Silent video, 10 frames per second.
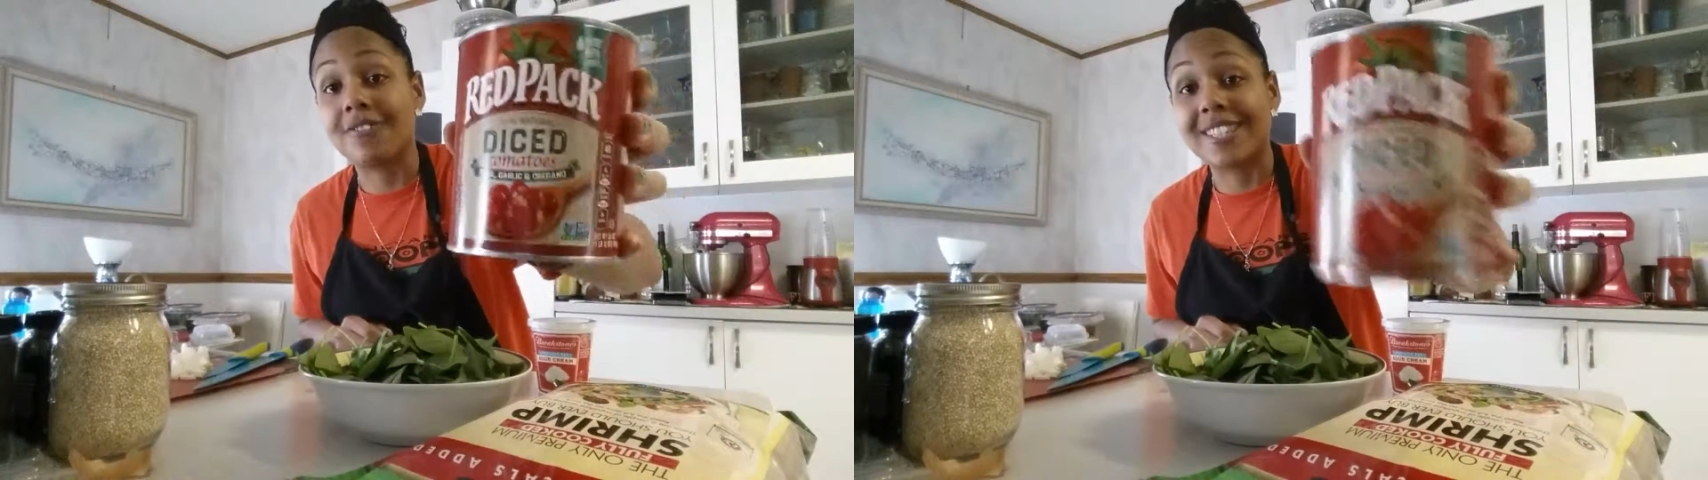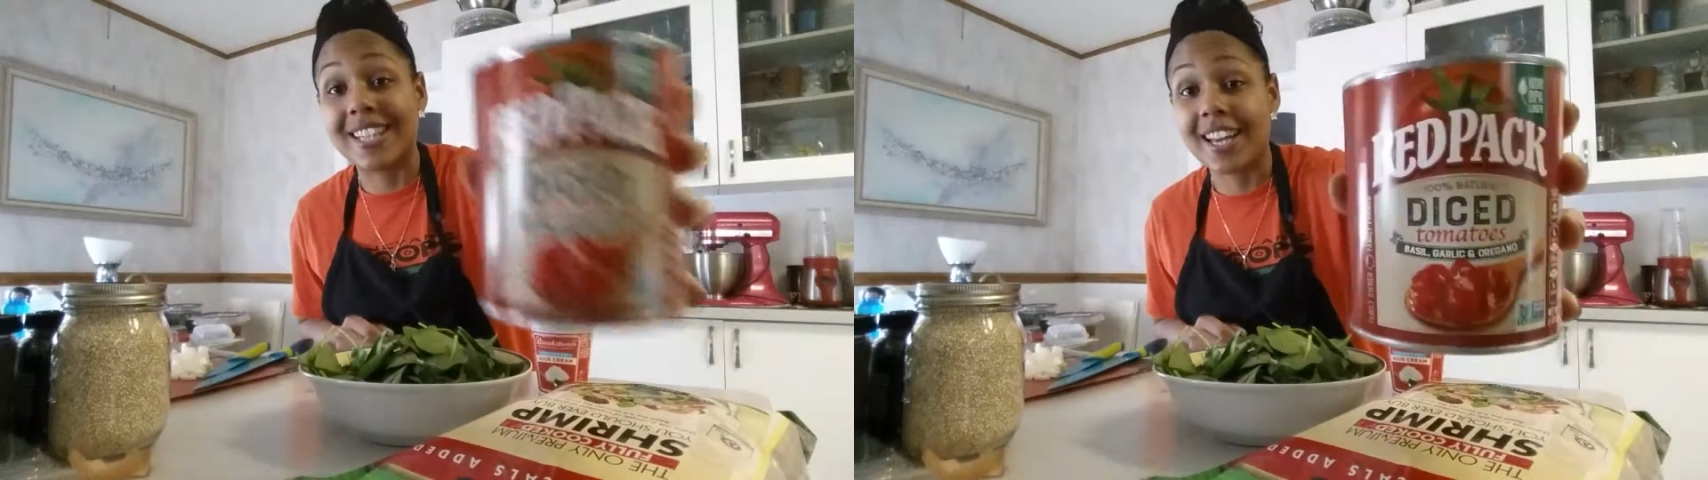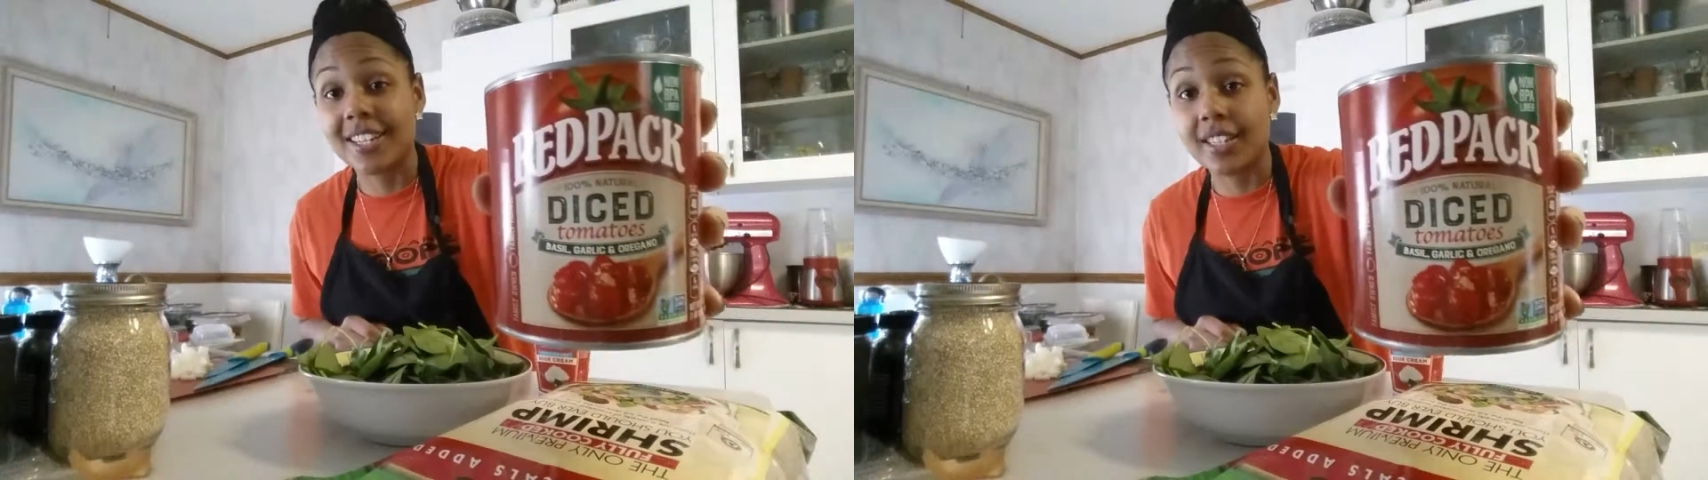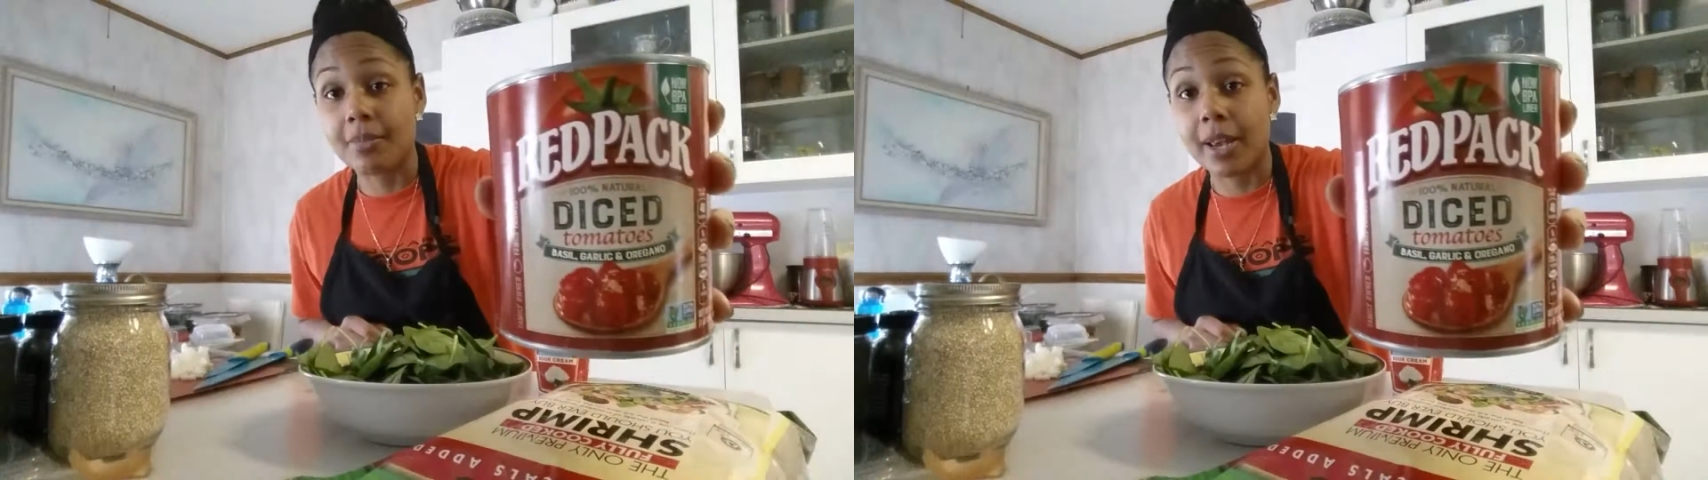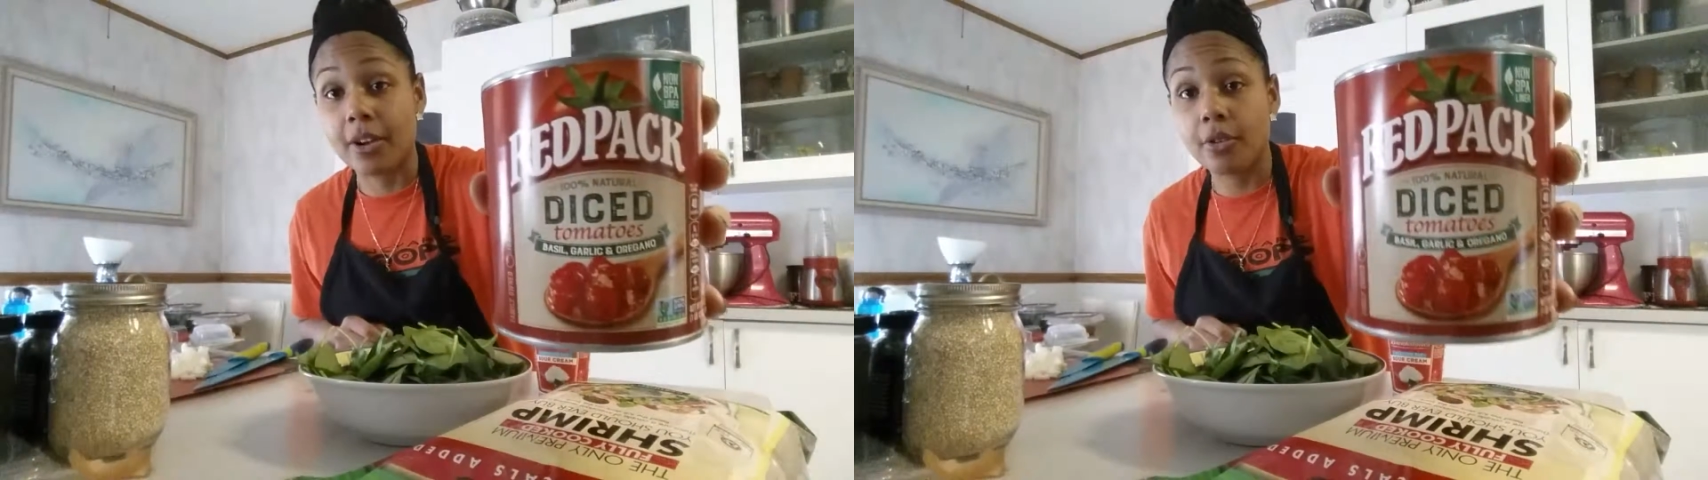of diced
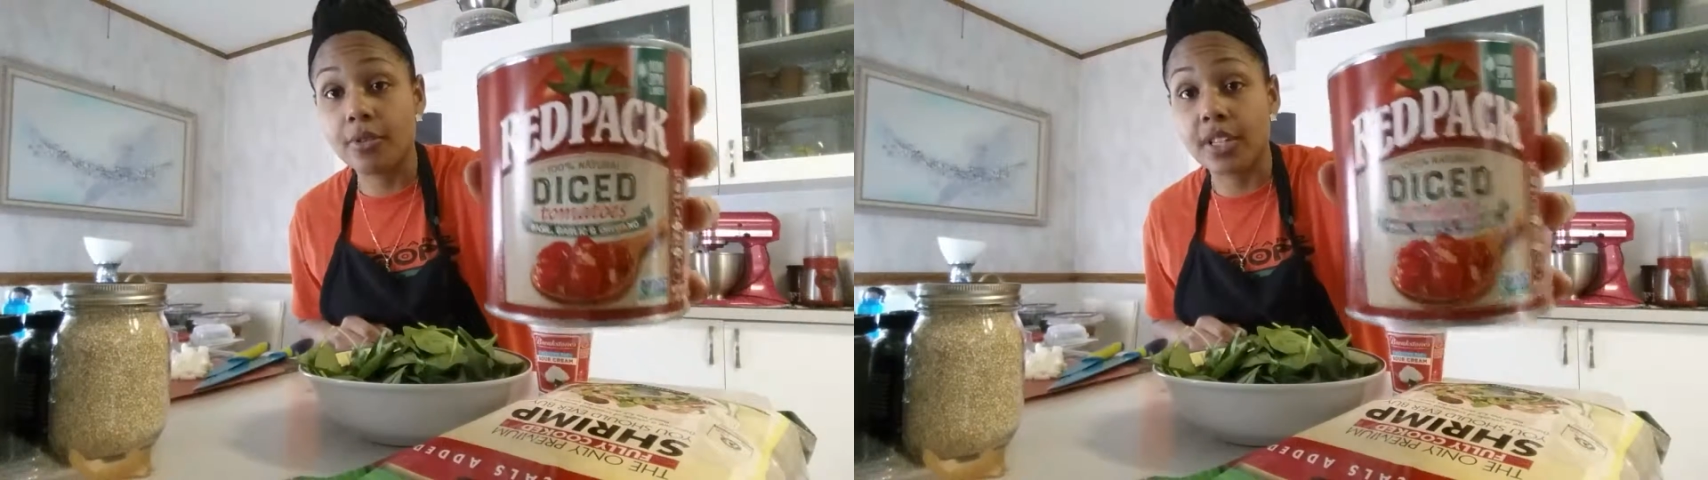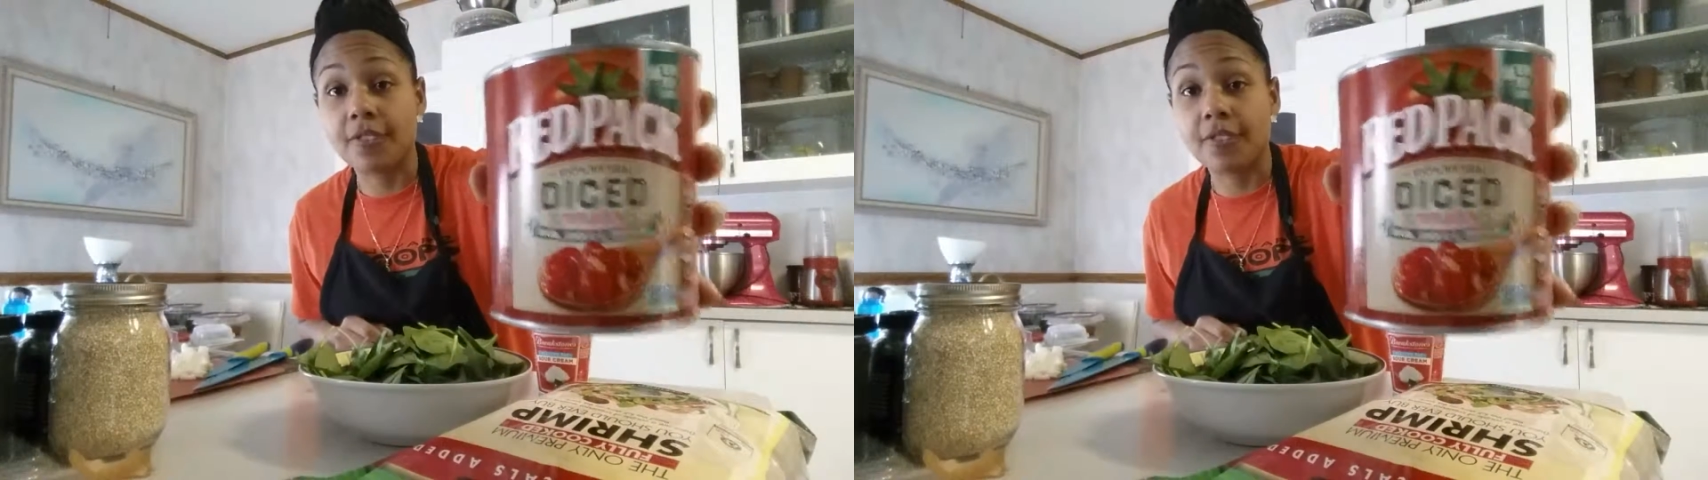tomatoes,